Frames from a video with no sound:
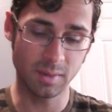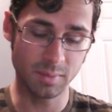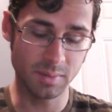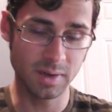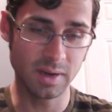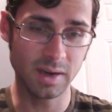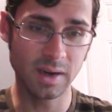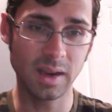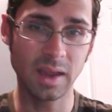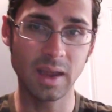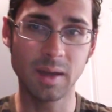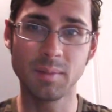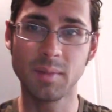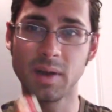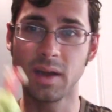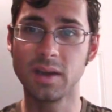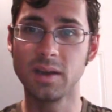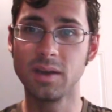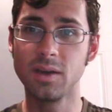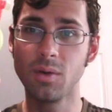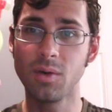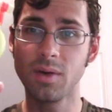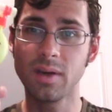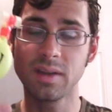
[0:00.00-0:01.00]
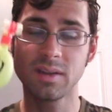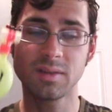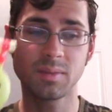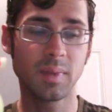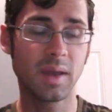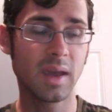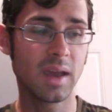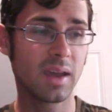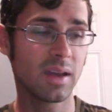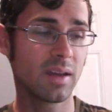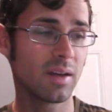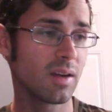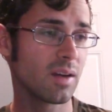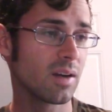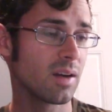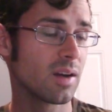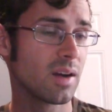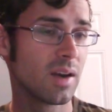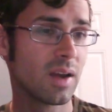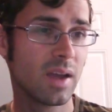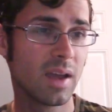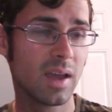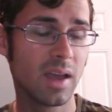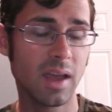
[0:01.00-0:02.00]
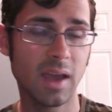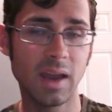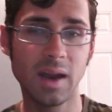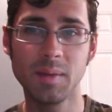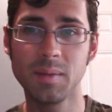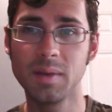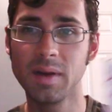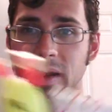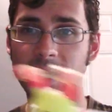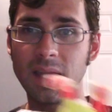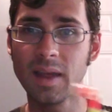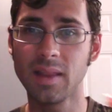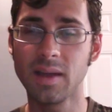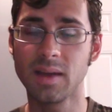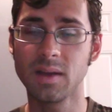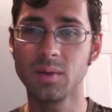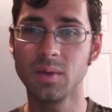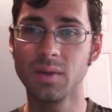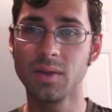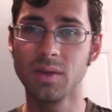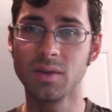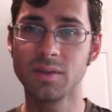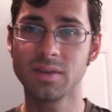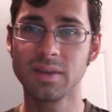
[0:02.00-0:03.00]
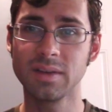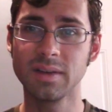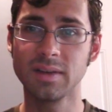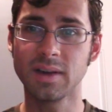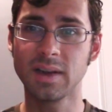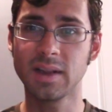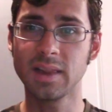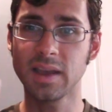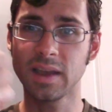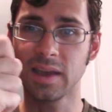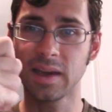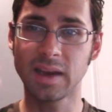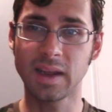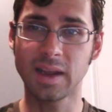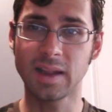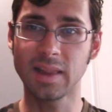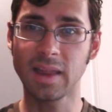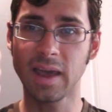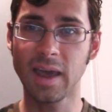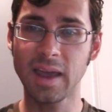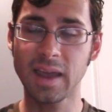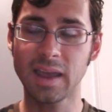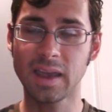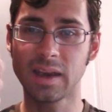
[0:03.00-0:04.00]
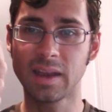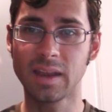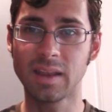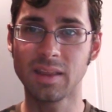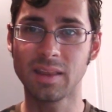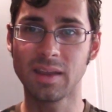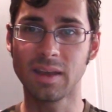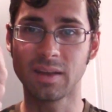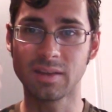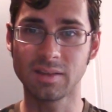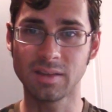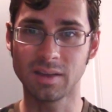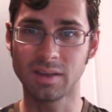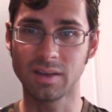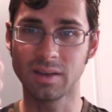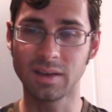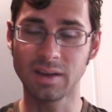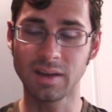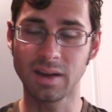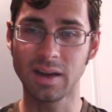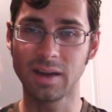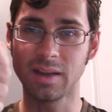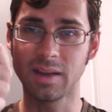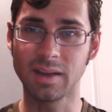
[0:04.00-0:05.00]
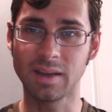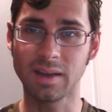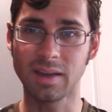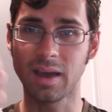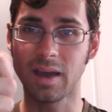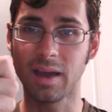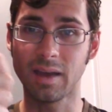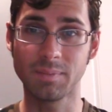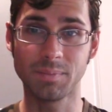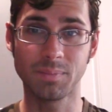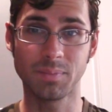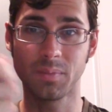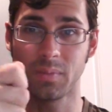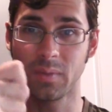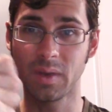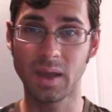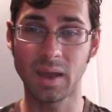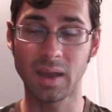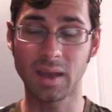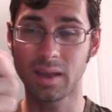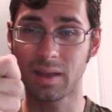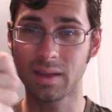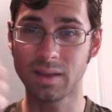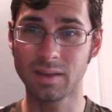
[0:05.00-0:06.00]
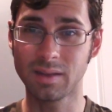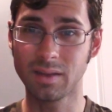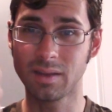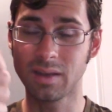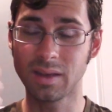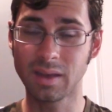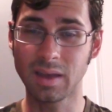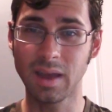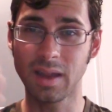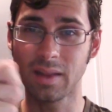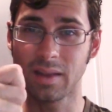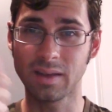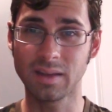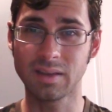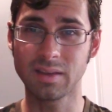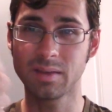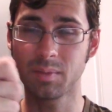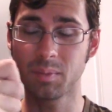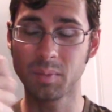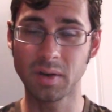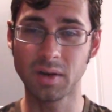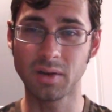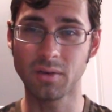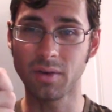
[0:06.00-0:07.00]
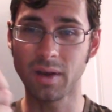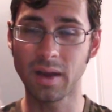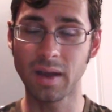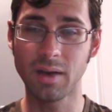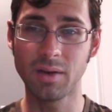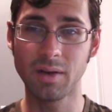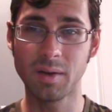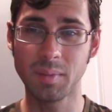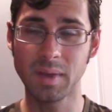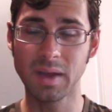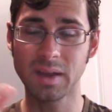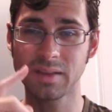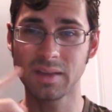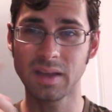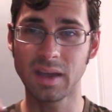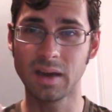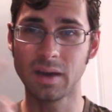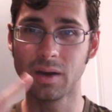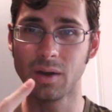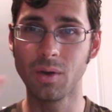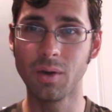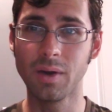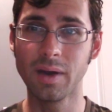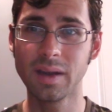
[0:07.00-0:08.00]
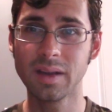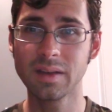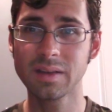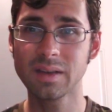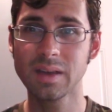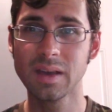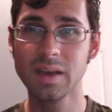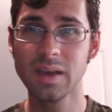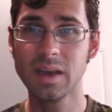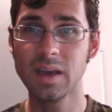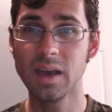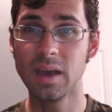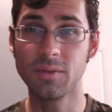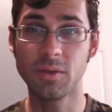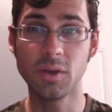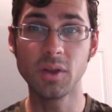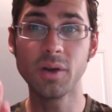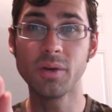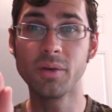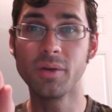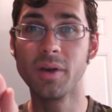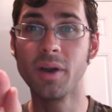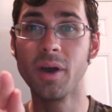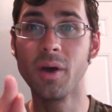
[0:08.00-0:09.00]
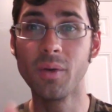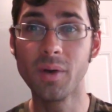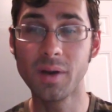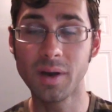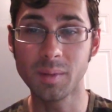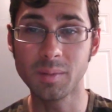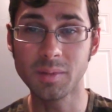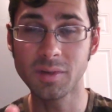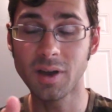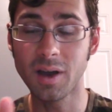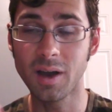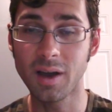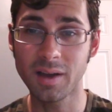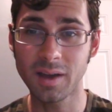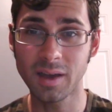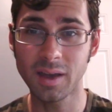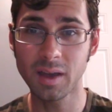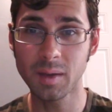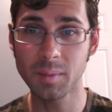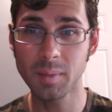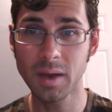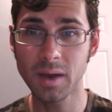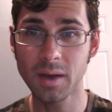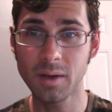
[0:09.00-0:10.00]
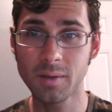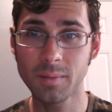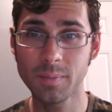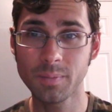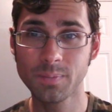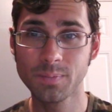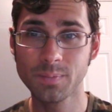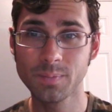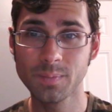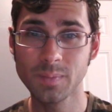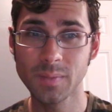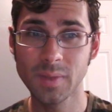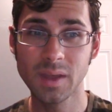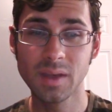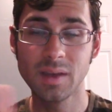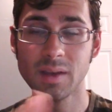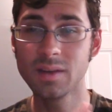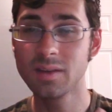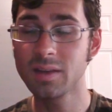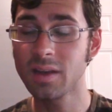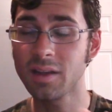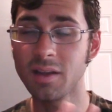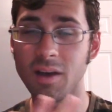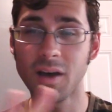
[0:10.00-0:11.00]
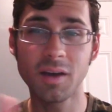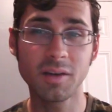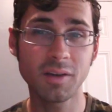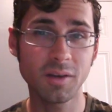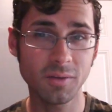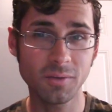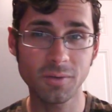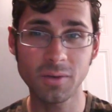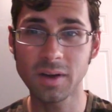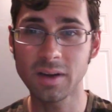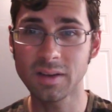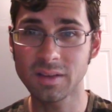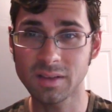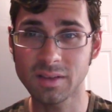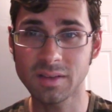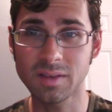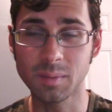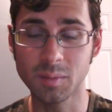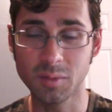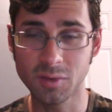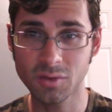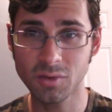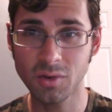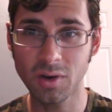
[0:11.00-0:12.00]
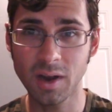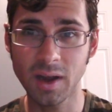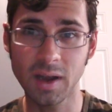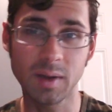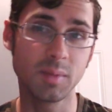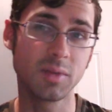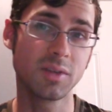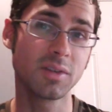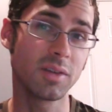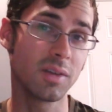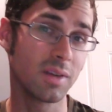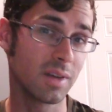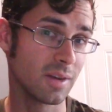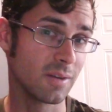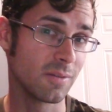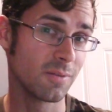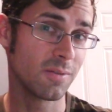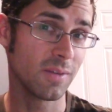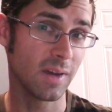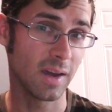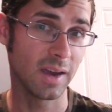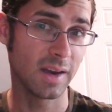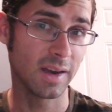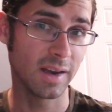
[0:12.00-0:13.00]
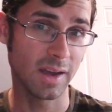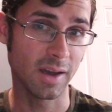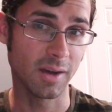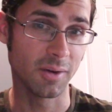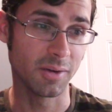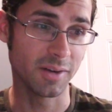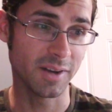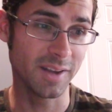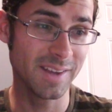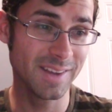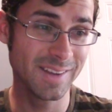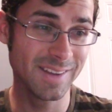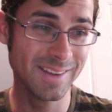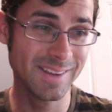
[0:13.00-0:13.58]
I'm going to get my noisemaker. And I'm going to get, like, one of those little clickety-clackety things that you can kind of, like, you can kind of, like, spin around and makes that noise. If you don't know what I'm talking about, tell all your friends to subscribe so you can find out.